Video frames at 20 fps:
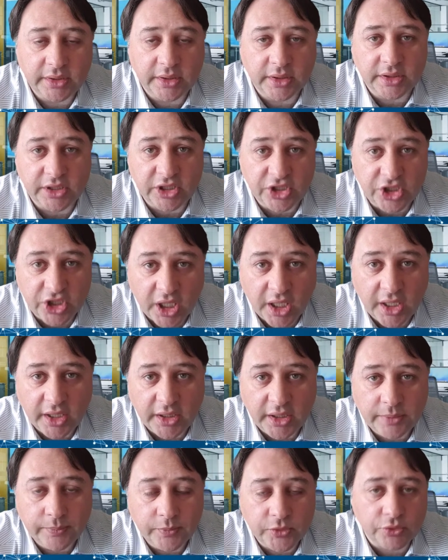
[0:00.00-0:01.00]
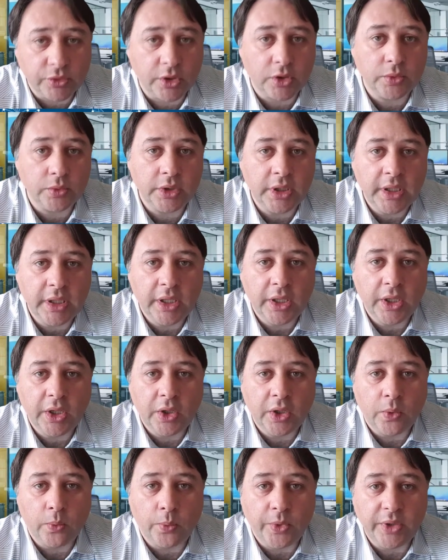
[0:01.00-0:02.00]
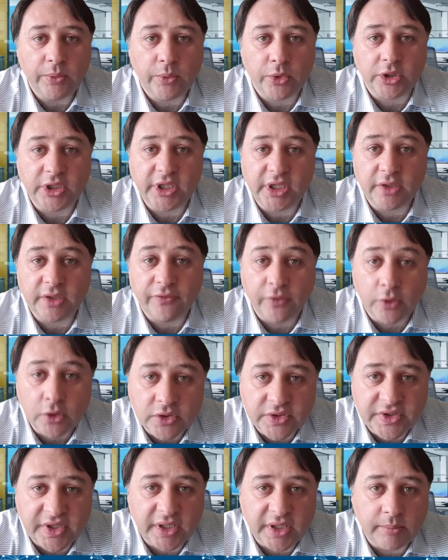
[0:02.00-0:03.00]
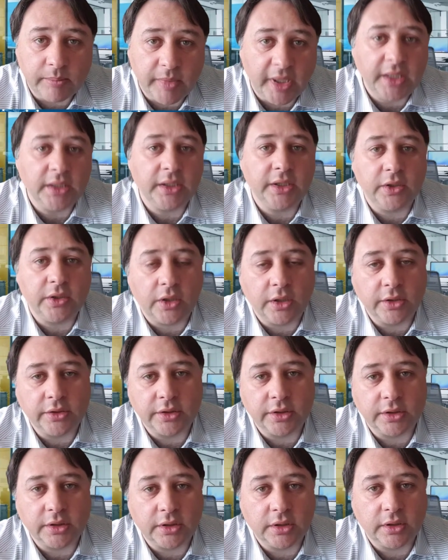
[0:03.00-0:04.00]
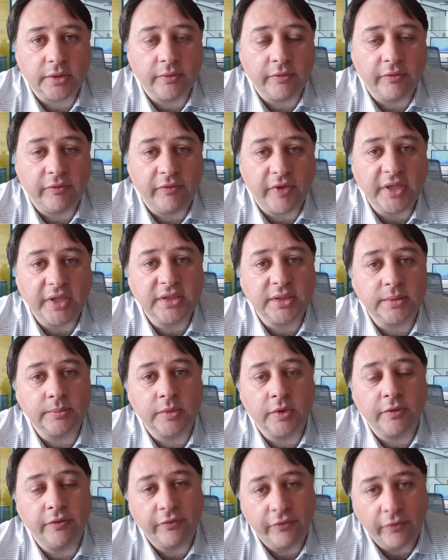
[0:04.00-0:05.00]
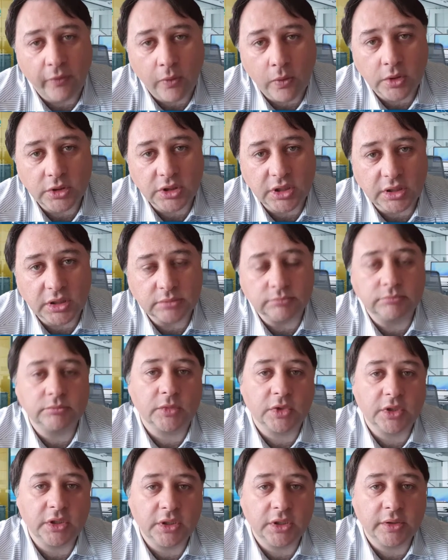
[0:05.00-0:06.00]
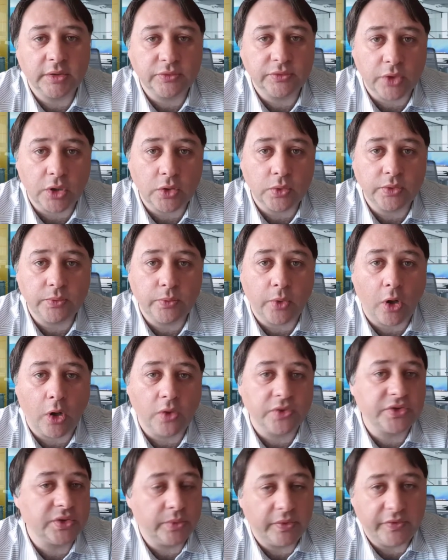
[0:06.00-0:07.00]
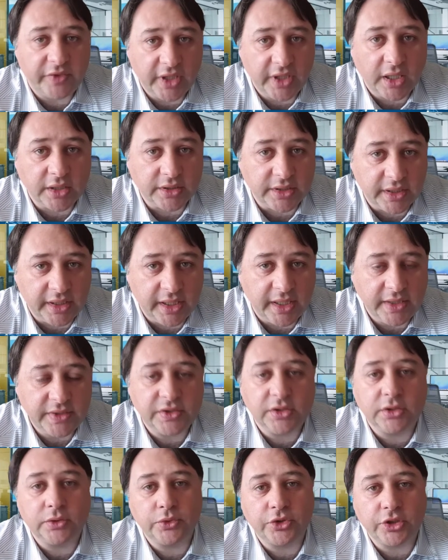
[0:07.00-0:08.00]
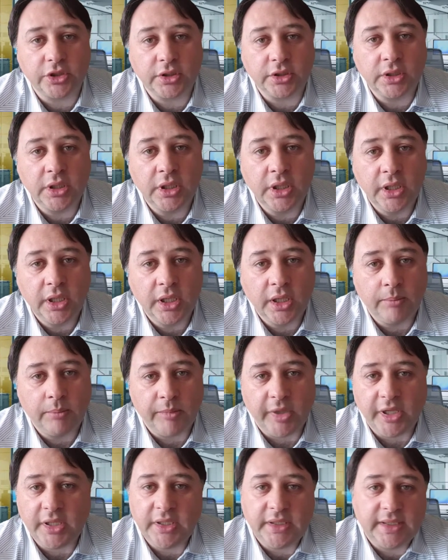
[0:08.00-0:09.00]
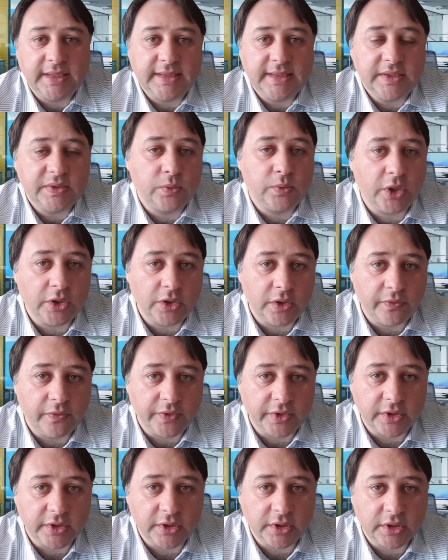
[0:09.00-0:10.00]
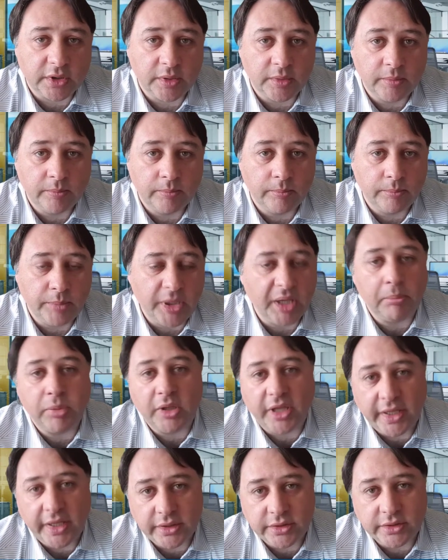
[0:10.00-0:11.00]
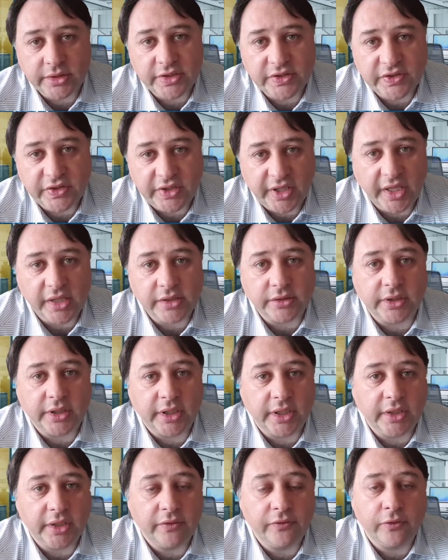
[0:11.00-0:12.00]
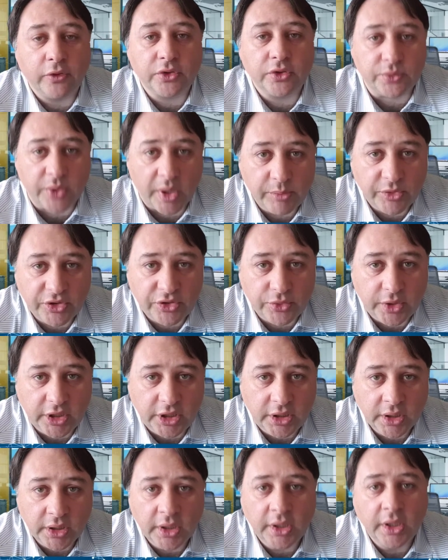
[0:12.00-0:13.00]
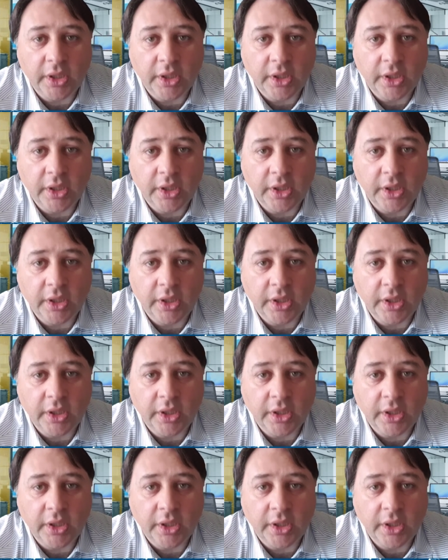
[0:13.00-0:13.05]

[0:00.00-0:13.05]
the DJI drone. We were here focusing mainly on the Phantom 4 drone, also with the RTK solution. Mainly this is one of the big players here in photogrammetry,